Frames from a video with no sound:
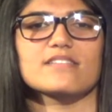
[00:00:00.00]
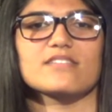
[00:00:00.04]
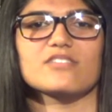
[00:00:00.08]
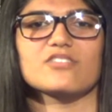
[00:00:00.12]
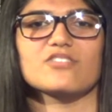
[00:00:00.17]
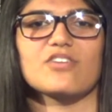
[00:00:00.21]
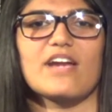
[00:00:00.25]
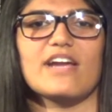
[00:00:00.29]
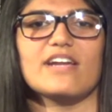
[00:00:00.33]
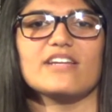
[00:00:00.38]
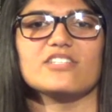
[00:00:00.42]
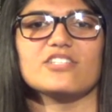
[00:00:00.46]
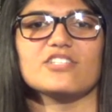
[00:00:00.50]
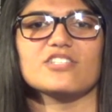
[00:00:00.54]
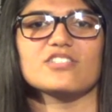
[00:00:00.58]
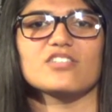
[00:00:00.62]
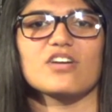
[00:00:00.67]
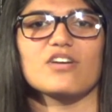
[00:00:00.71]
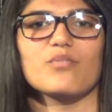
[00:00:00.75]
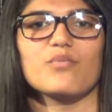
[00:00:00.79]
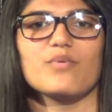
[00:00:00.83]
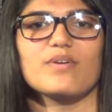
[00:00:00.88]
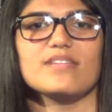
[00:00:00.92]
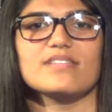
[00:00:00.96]
and strategies
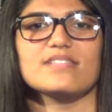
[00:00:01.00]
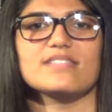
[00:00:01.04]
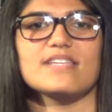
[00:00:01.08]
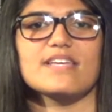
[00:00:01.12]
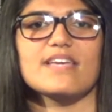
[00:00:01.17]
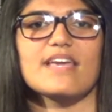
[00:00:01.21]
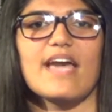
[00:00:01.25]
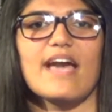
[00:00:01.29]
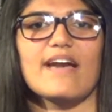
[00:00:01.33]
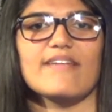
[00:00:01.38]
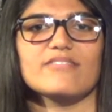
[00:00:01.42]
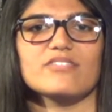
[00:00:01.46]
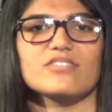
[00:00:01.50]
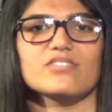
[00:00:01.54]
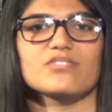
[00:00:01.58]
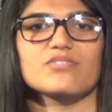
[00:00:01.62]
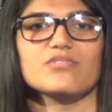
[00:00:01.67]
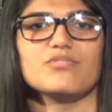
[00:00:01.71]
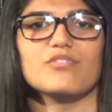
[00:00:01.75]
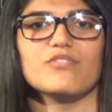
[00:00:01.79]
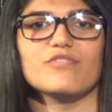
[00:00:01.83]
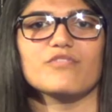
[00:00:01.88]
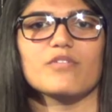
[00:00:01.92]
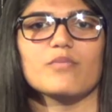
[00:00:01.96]
on Wednesday after
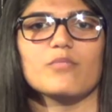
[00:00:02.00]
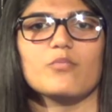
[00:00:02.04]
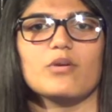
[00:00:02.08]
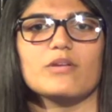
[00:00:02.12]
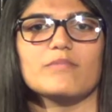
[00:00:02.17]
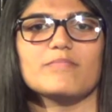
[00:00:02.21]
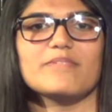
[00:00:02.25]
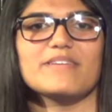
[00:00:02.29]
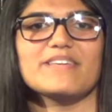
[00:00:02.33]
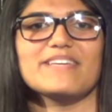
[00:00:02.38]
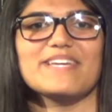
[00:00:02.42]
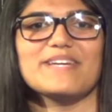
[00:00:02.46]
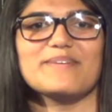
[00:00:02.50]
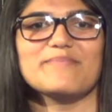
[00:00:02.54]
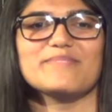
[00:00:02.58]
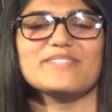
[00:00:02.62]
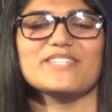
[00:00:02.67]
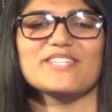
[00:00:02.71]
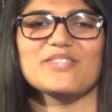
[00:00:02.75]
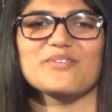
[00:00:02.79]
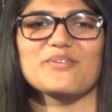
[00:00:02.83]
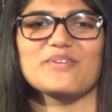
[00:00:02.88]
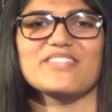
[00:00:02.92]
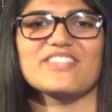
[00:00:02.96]
school from 1 p.m.
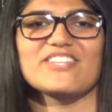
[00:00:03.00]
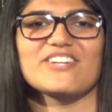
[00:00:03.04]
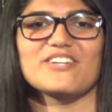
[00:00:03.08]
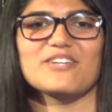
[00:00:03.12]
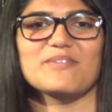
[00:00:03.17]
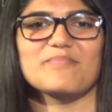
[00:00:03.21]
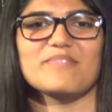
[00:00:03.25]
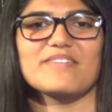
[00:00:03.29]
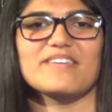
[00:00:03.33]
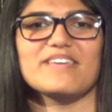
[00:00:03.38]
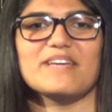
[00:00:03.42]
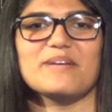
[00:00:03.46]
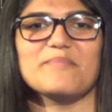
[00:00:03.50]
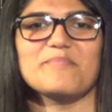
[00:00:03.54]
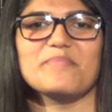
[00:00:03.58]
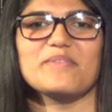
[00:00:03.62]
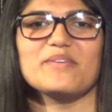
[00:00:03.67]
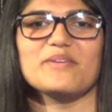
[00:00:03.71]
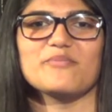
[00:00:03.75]
to 3.30 p.m.